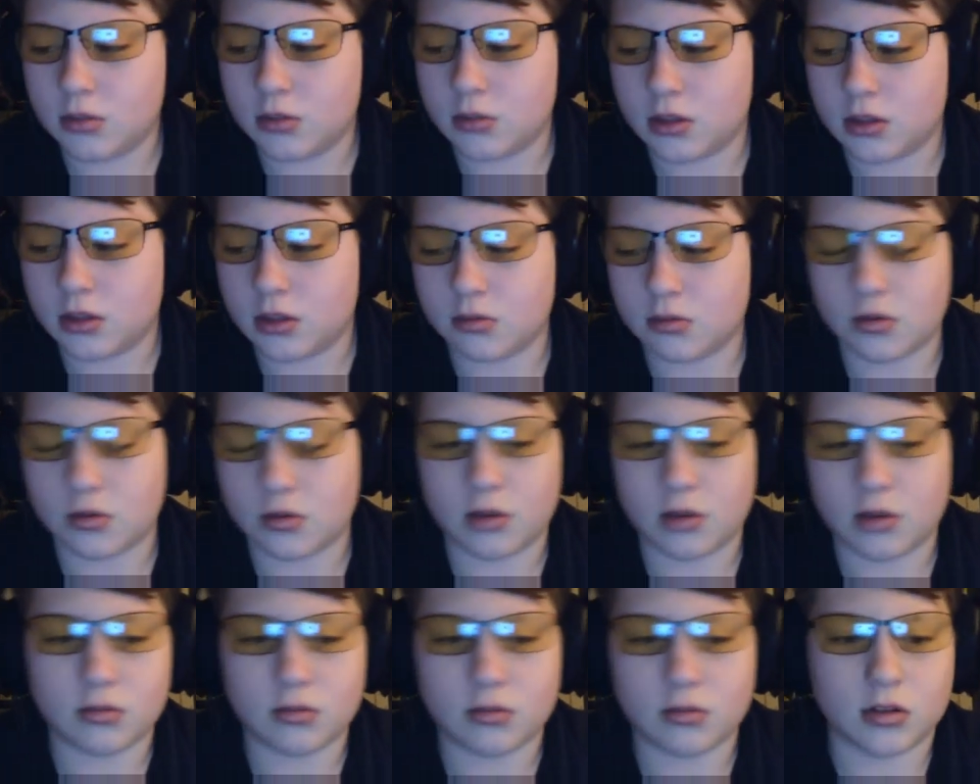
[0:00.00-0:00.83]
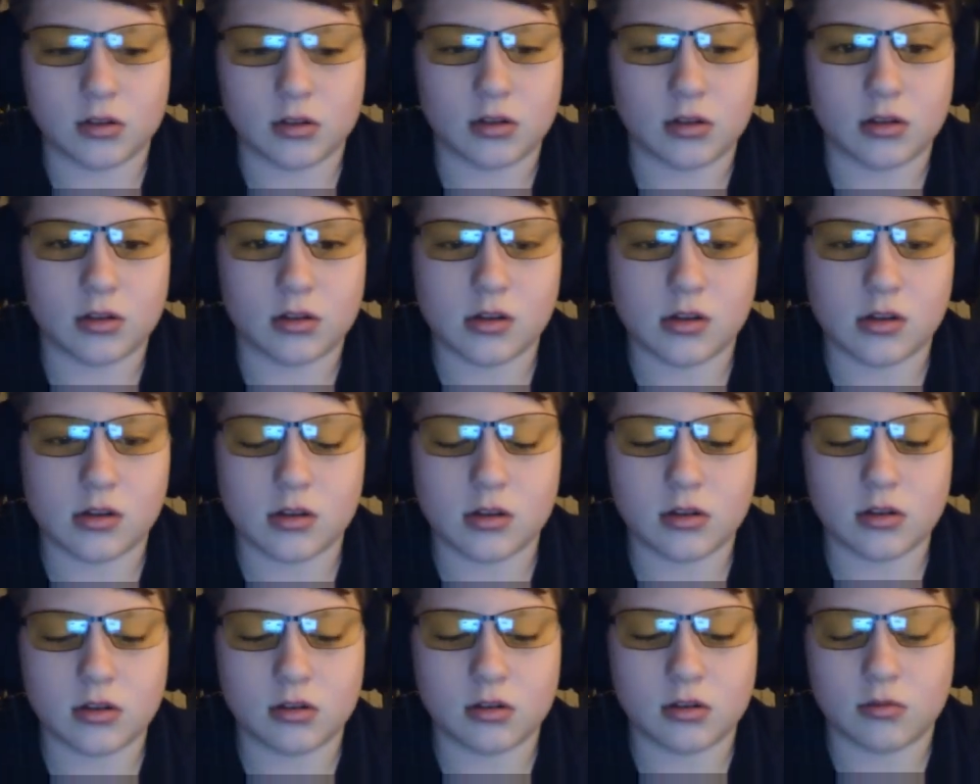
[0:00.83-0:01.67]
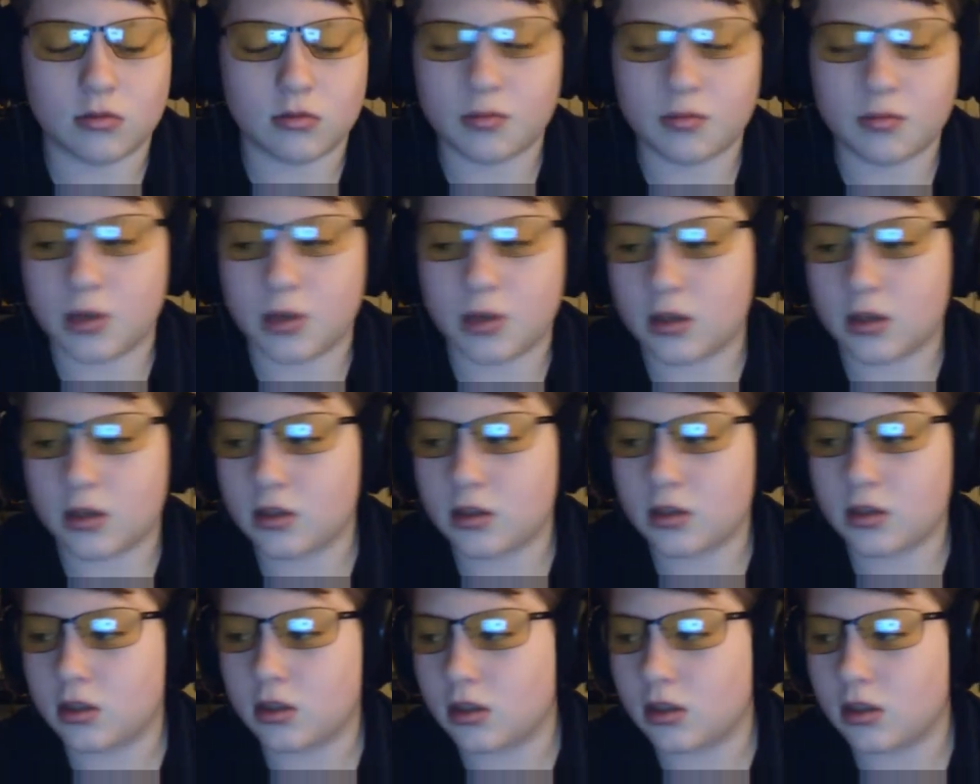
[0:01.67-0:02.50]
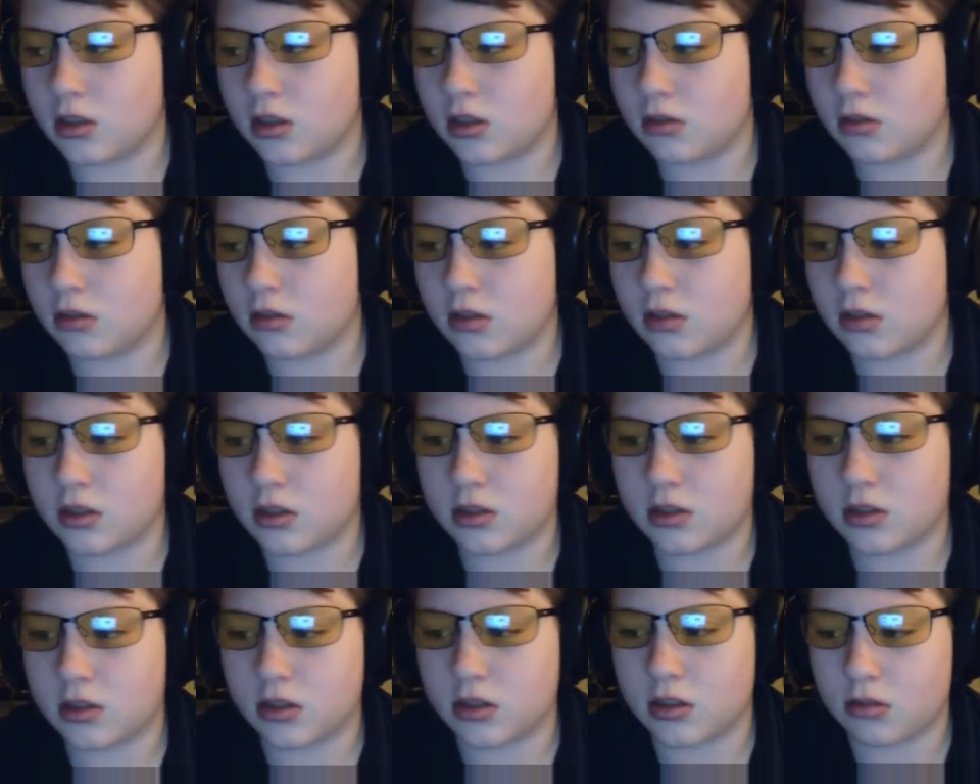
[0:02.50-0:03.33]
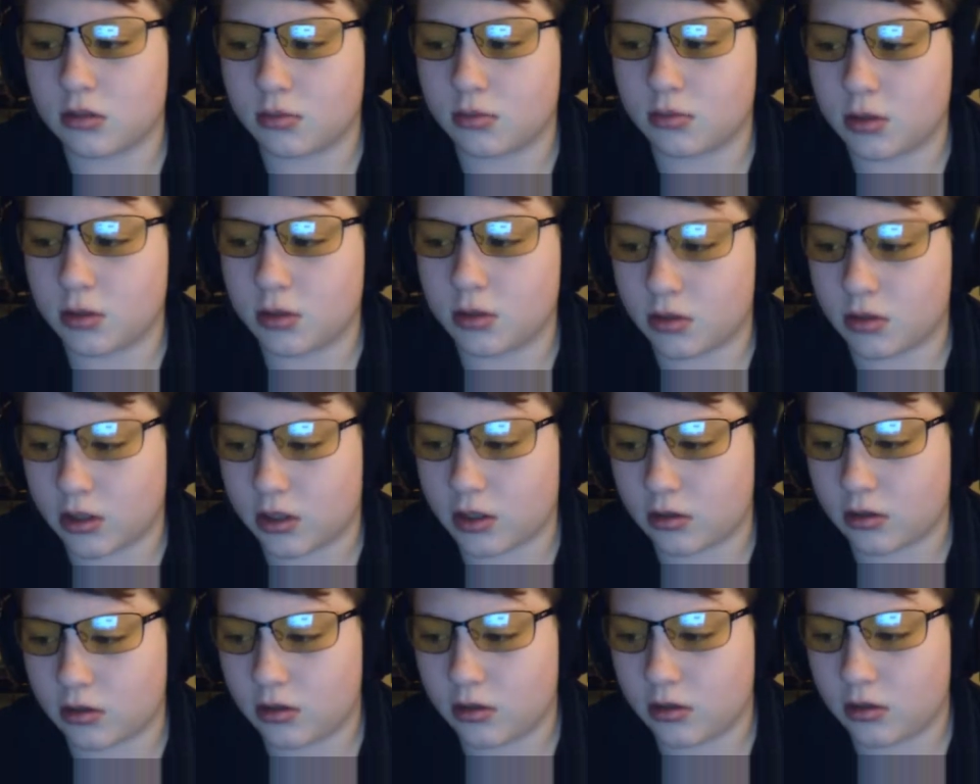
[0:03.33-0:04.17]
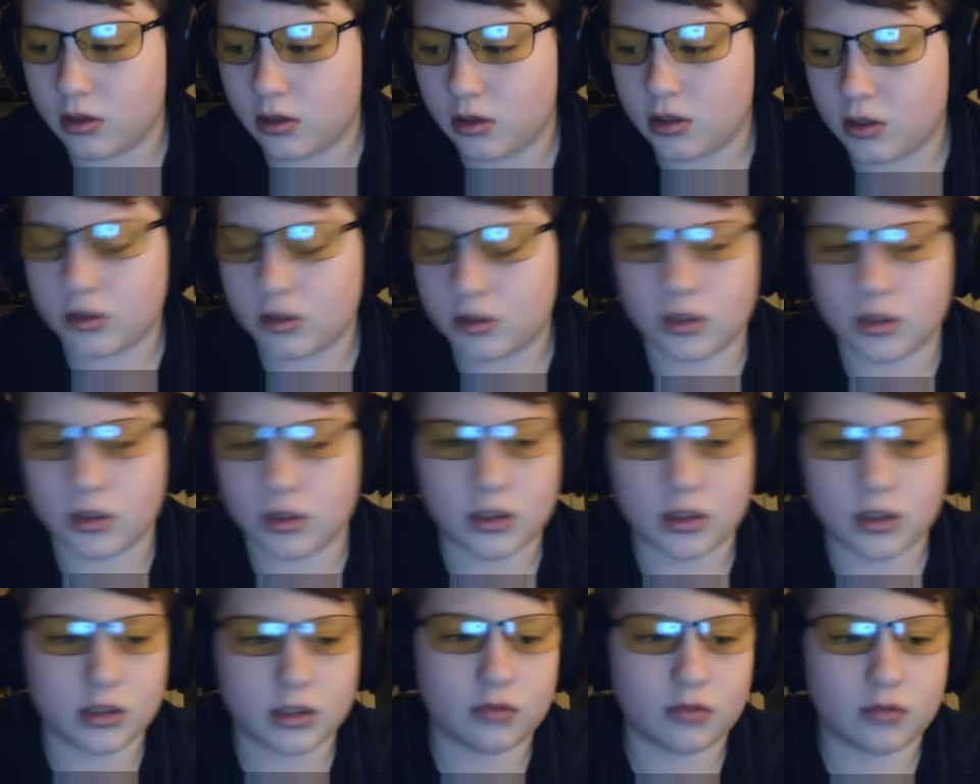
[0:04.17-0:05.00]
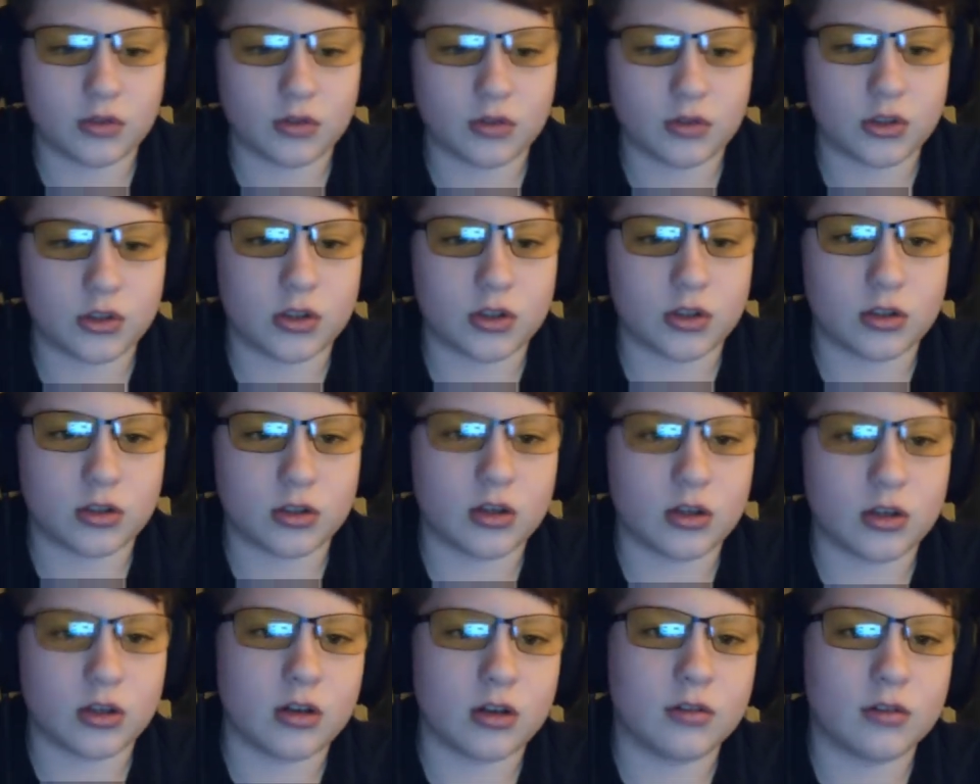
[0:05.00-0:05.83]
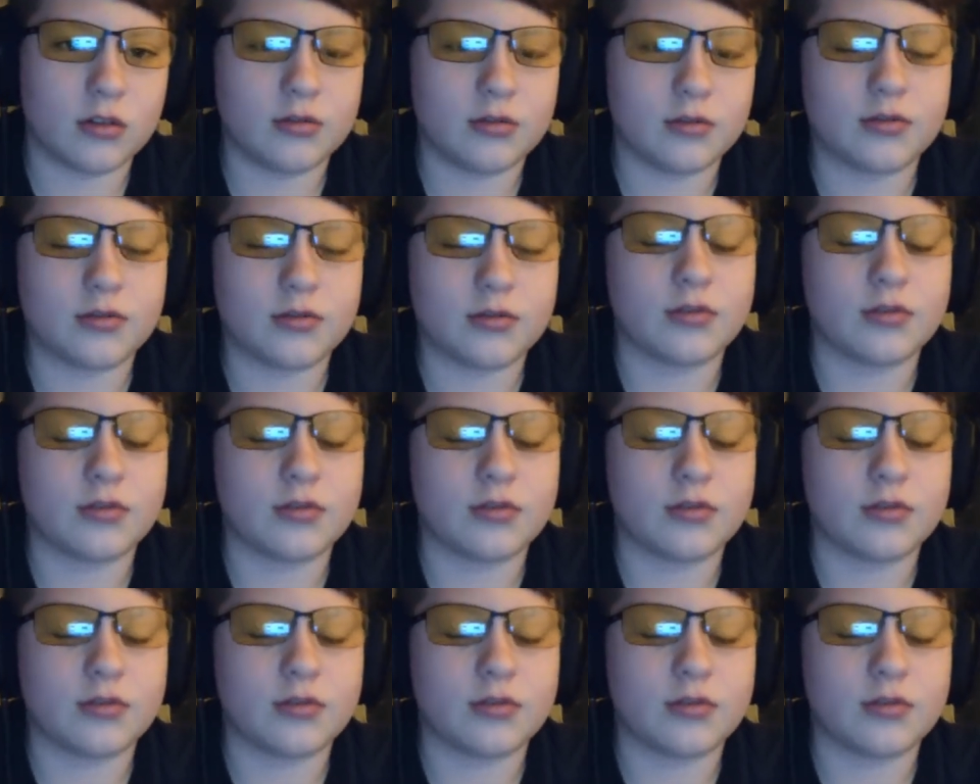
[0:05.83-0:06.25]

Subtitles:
Please subscribe to the Wolfpack. And anyways, this will be going out the latest version of